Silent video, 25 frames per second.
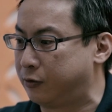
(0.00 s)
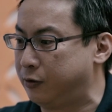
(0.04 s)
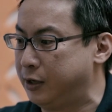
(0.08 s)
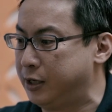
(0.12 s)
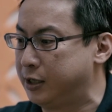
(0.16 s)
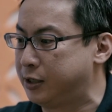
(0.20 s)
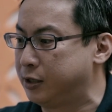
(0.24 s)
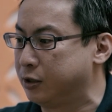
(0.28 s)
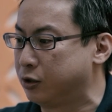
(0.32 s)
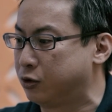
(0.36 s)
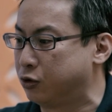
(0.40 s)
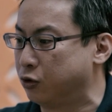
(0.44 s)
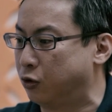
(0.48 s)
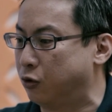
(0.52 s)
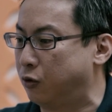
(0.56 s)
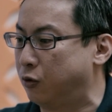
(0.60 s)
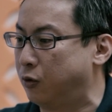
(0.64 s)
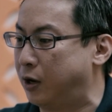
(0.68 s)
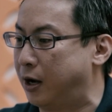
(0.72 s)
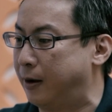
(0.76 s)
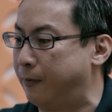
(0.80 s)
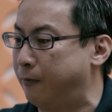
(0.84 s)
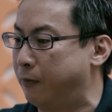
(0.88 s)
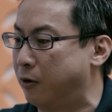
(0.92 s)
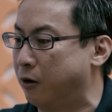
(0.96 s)
crease show
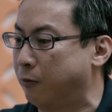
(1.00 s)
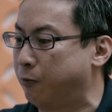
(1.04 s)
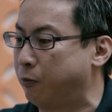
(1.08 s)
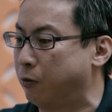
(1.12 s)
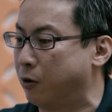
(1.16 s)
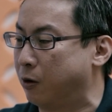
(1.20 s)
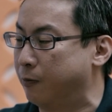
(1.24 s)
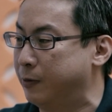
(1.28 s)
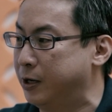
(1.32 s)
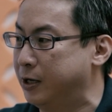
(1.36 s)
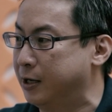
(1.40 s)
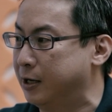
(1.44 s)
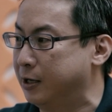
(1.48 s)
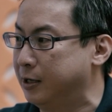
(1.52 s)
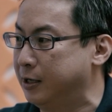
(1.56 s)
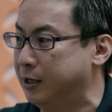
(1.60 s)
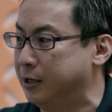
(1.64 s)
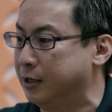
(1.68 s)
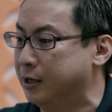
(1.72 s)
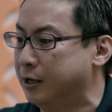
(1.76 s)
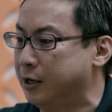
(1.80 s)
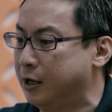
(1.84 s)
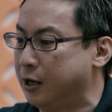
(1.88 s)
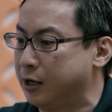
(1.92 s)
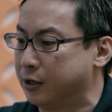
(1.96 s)
up more
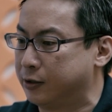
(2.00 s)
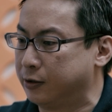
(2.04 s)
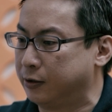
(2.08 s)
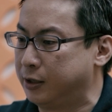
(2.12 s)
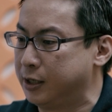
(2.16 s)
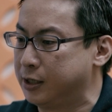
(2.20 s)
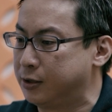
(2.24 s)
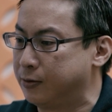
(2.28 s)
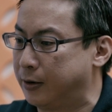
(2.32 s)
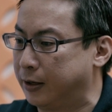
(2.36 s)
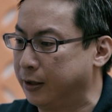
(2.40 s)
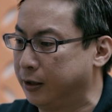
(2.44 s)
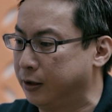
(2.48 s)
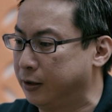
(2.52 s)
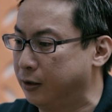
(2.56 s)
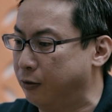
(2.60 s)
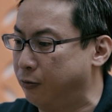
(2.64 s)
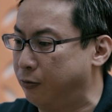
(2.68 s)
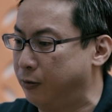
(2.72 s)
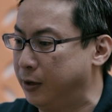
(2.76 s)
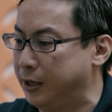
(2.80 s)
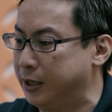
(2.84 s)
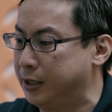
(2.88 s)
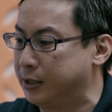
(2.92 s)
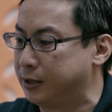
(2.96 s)
prominently. So this is one of the
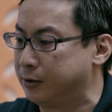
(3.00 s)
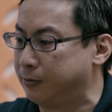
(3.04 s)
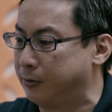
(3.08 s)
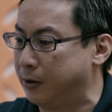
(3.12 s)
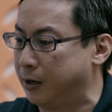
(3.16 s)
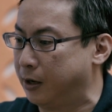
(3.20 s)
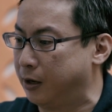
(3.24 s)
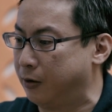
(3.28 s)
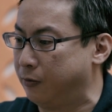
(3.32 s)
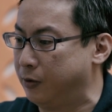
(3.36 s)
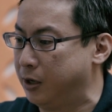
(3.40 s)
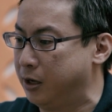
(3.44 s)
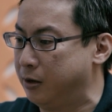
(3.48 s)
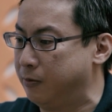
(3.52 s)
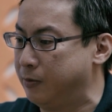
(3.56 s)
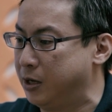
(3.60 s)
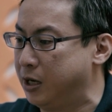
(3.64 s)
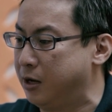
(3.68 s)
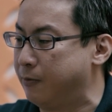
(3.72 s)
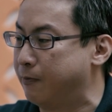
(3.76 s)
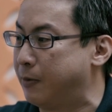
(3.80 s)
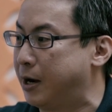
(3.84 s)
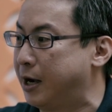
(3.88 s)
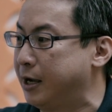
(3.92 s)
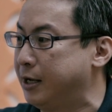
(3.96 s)
ways where we
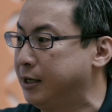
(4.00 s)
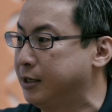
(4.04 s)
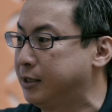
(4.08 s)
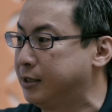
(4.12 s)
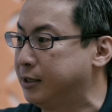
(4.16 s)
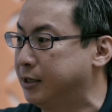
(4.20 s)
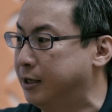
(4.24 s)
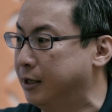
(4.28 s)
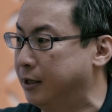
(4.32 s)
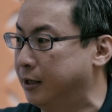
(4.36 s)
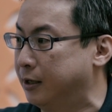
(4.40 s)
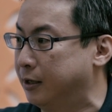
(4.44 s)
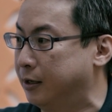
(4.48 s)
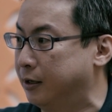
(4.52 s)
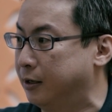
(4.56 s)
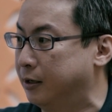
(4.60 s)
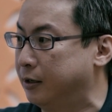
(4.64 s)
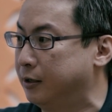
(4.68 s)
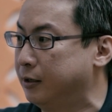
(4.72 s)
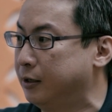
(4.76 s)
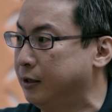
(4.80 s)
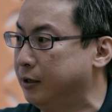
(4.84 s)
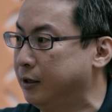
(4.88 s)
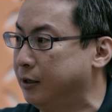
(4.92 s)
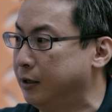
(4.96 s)
minimize
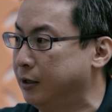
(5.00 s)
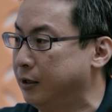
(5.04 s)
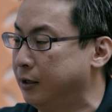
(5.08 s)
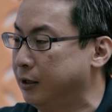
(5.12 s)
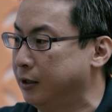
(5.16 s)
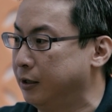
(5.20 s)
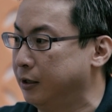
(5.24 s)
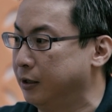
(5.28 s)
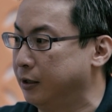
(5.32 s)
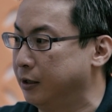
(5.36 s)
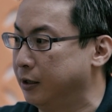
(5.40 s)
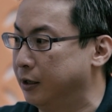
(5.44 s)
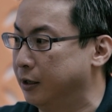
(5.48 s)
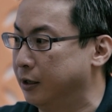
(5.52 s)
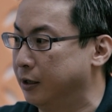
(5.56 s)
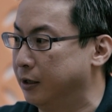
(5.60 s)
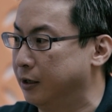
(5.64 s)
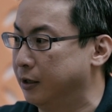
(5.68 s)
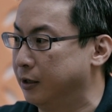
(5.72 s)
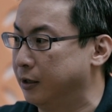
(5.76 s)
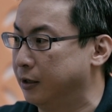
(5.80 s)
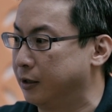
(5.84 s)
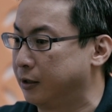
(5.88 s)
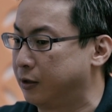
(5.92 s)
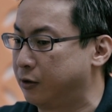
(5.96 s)
the
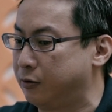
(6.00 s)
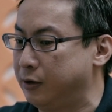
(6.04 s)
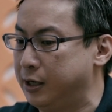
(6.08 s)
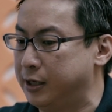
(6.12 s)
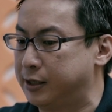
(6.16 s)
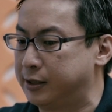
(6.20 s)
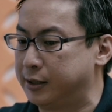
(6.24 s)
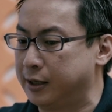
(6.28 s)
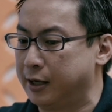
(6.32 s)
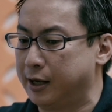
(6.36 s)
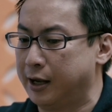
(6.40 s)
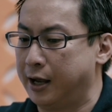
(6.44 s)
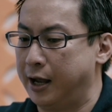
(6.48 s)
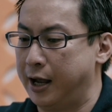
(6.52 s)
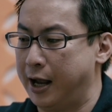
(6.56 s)
crease.